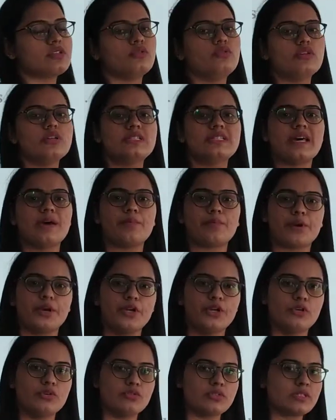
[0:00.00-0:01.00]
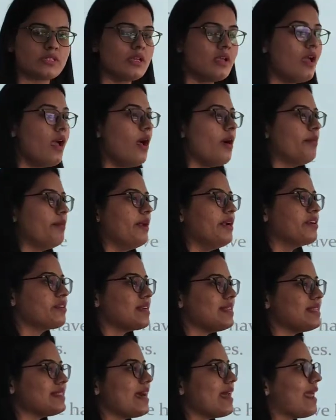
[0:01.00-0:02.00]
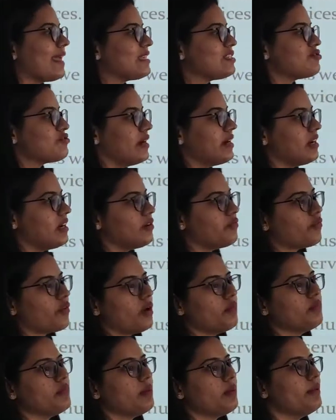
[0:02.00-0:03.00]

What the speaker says: Goods are produced, minerals are extracted from the